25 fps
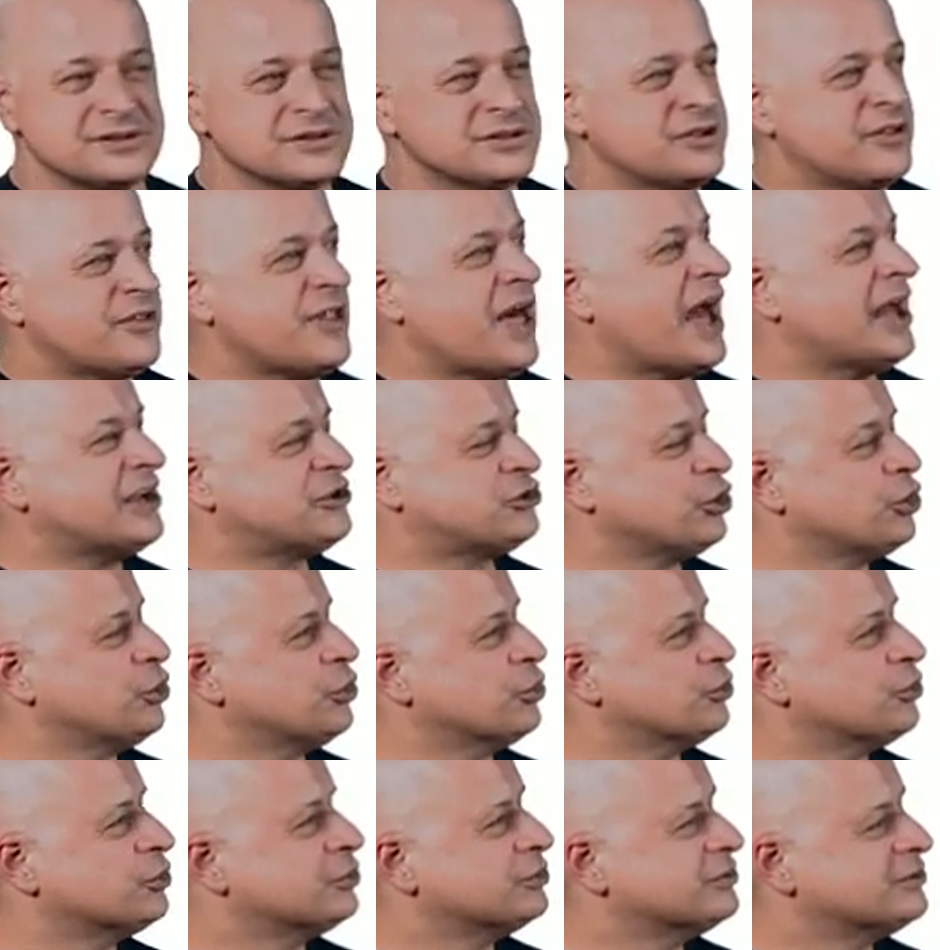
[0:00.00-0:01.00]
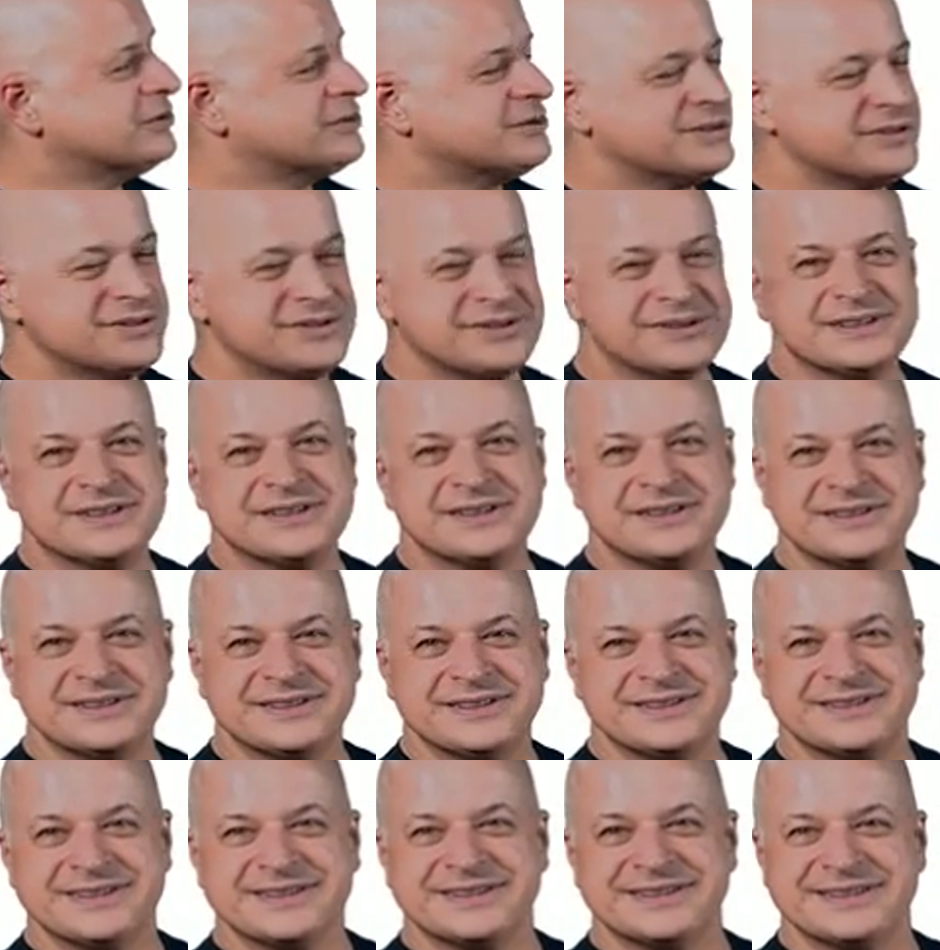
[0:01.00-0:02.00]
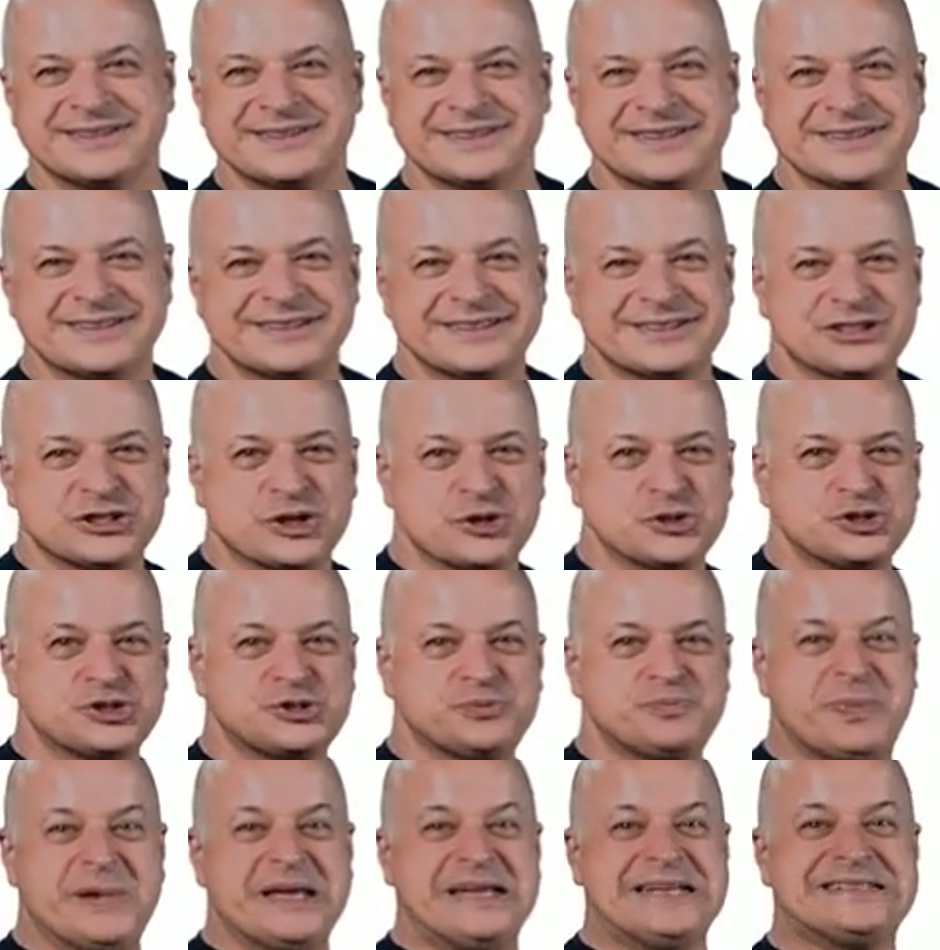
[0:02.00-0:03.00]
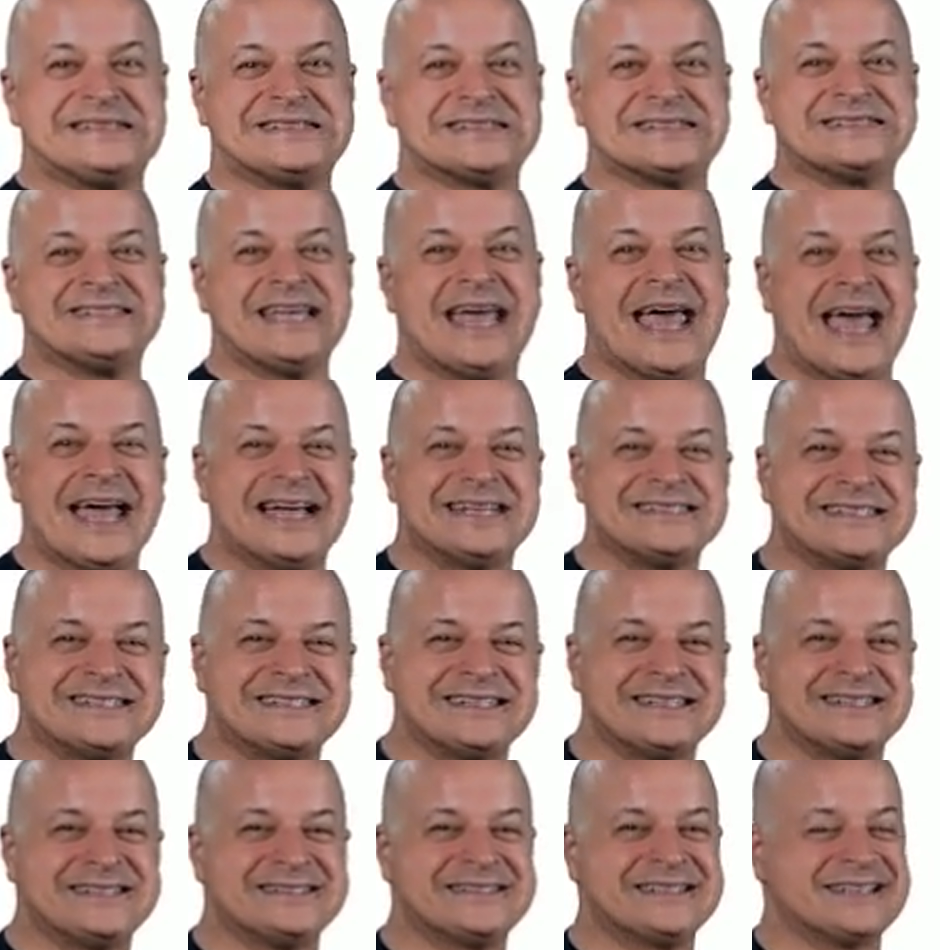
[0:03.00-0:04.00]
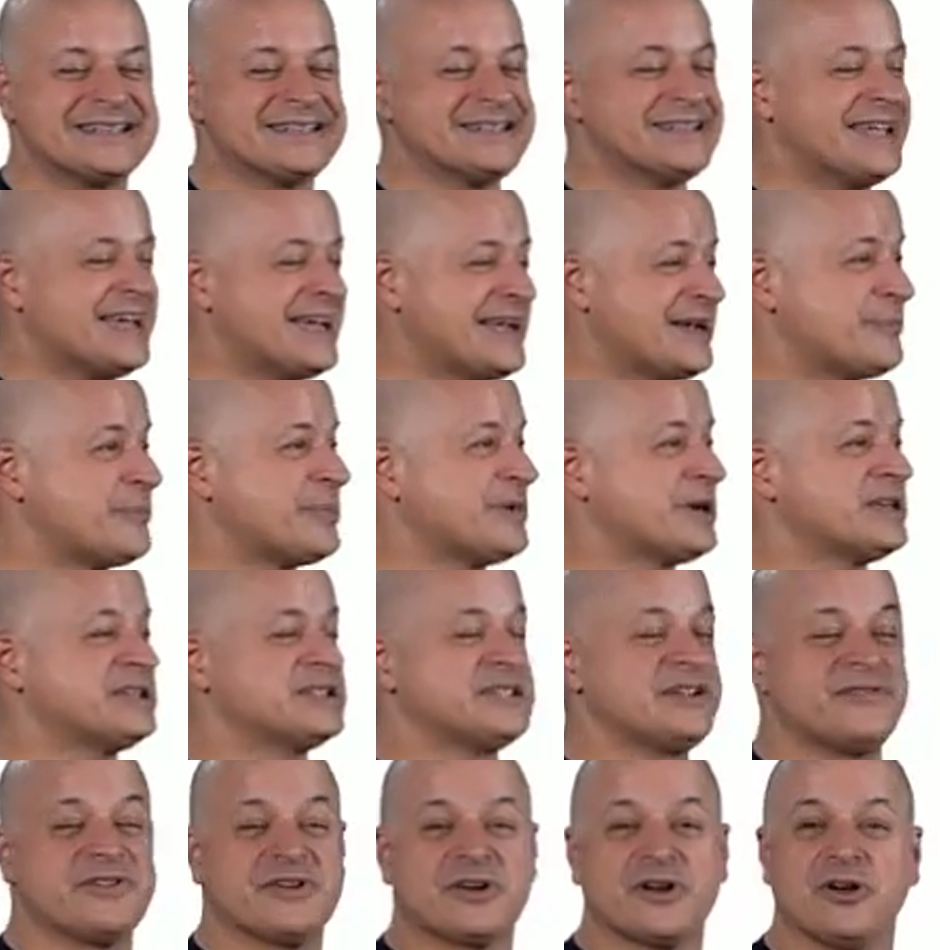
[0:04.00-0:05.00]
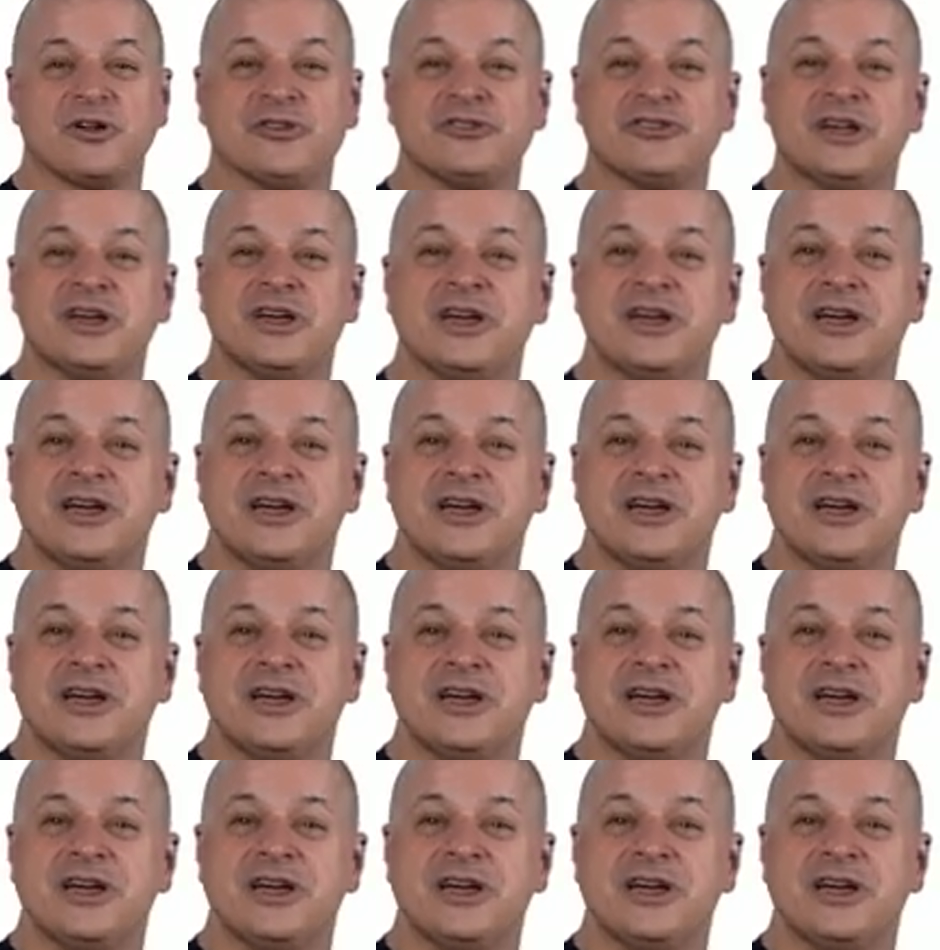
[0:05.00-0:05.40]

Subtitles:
That, do. So speech is hesitant and labored and difficult